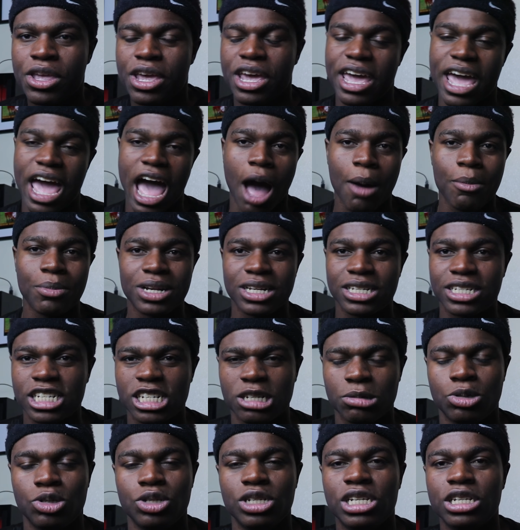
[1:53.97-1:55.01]
and how many
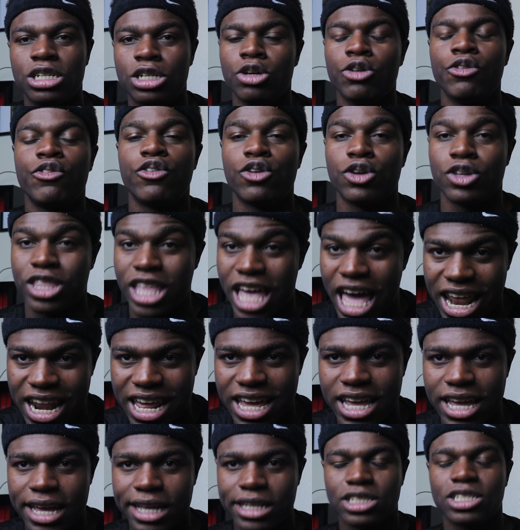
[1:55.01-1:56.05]
sit-ups you need to do for that
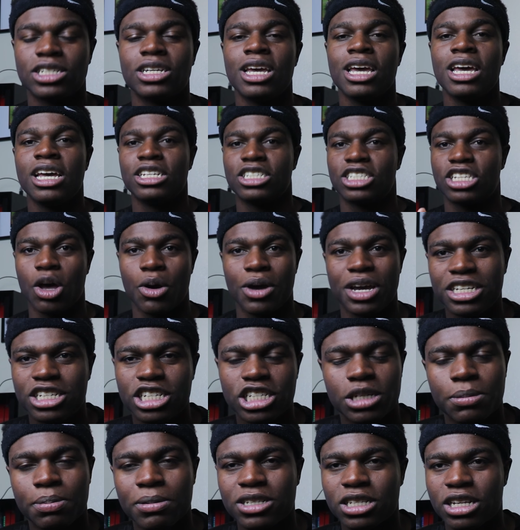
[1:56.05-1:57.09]
age. So it
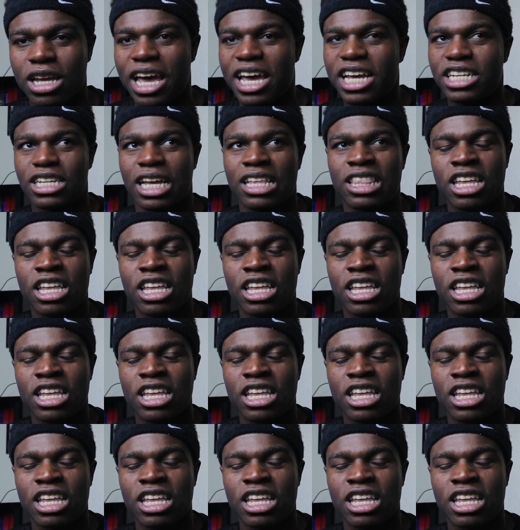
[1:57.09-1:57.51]
just depends on age.